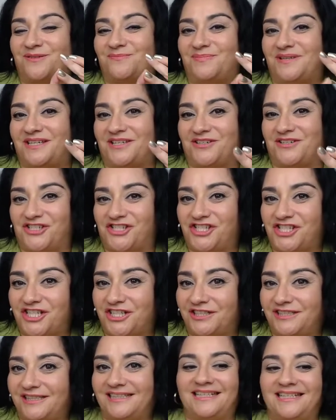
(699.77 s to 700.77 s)
be your
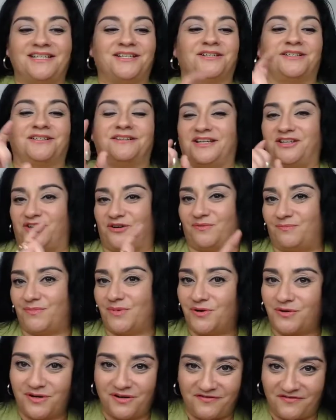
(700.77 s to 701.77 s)
cheerleader and your
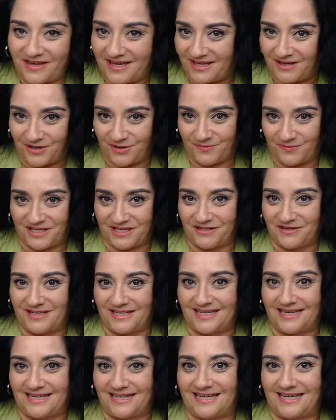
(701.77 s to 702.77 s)
motivator when you
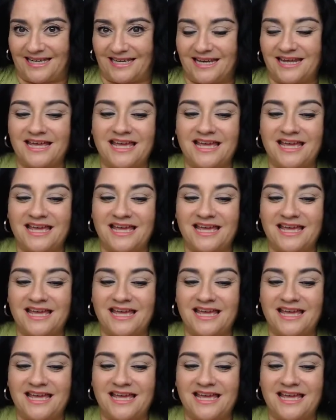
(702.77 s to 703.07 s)
need it.